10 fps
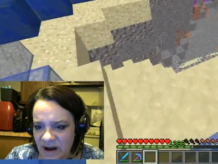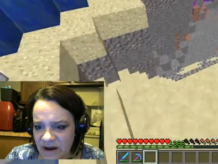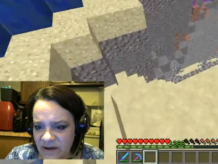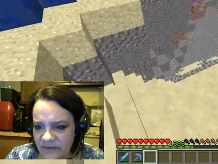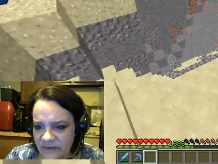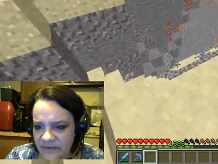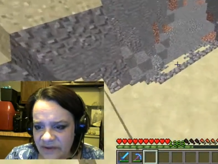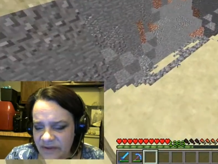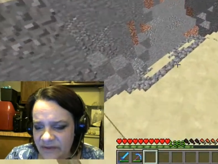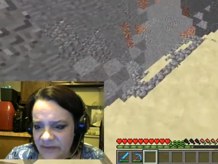I didn't see
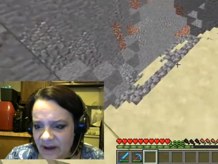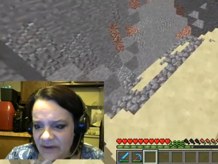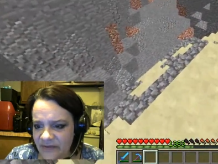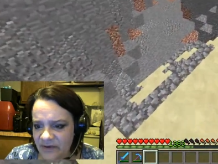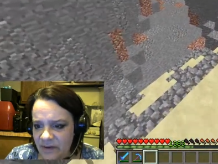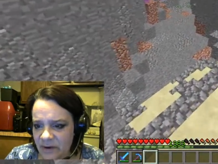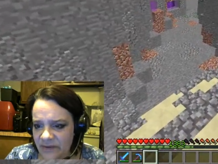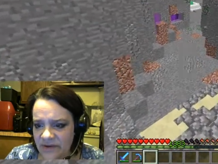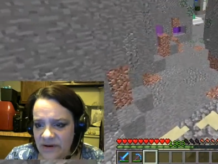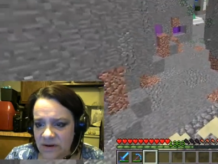this last time I
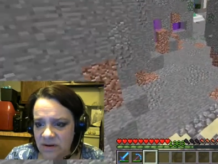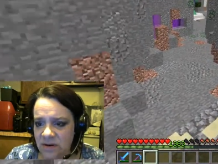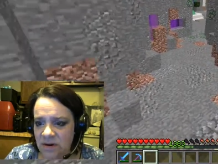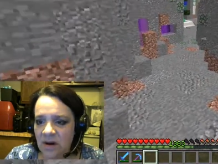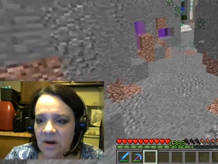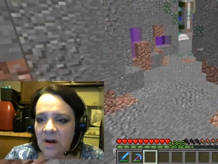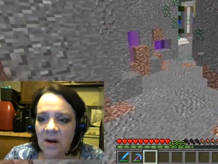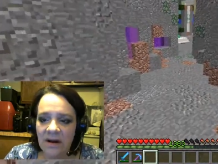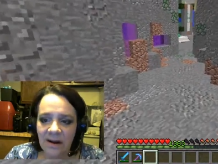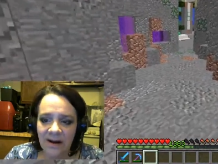was in here,
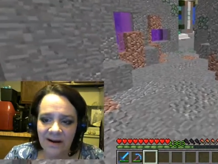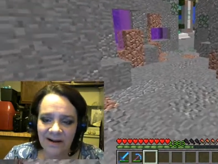and I